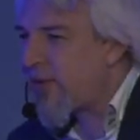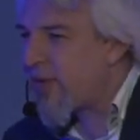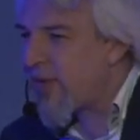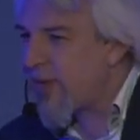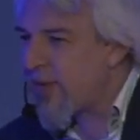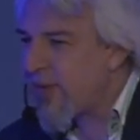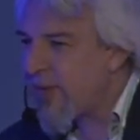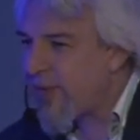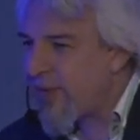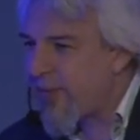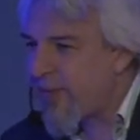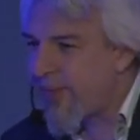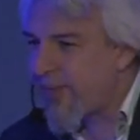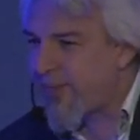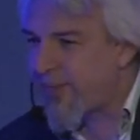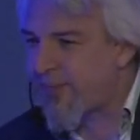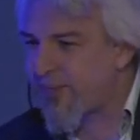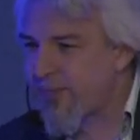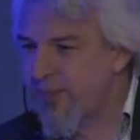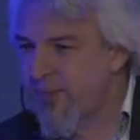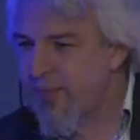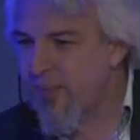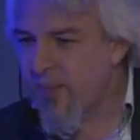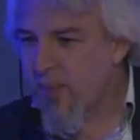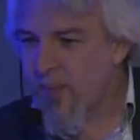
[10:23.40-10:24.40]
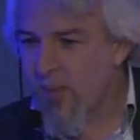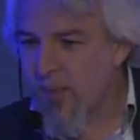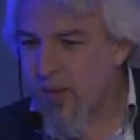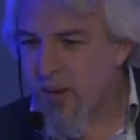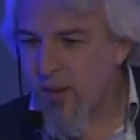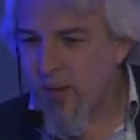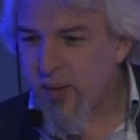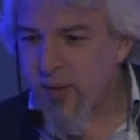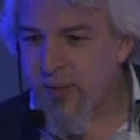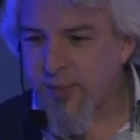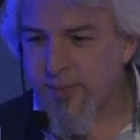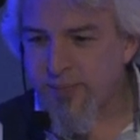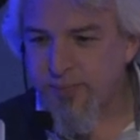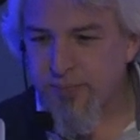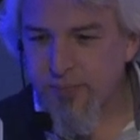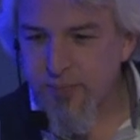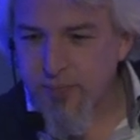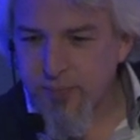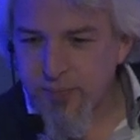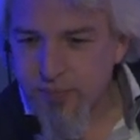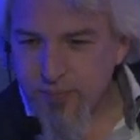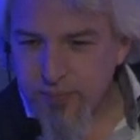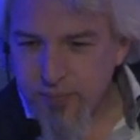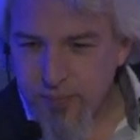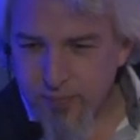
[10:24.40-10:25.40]

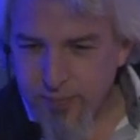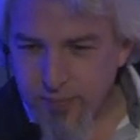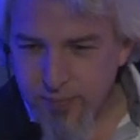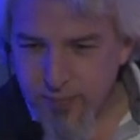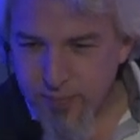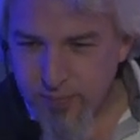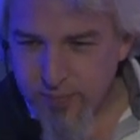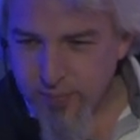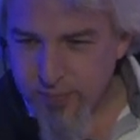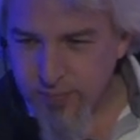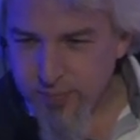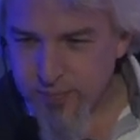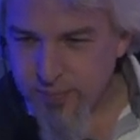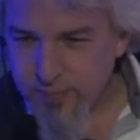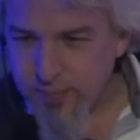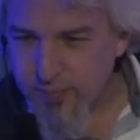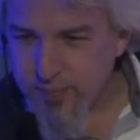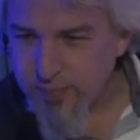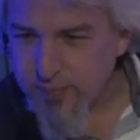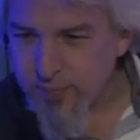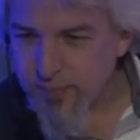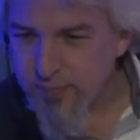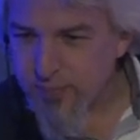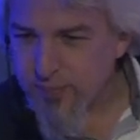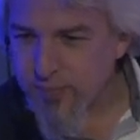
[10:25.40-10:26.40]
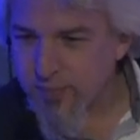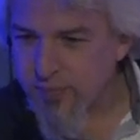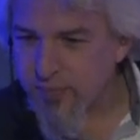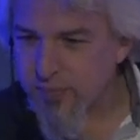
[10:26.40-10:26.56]
Nothing is said.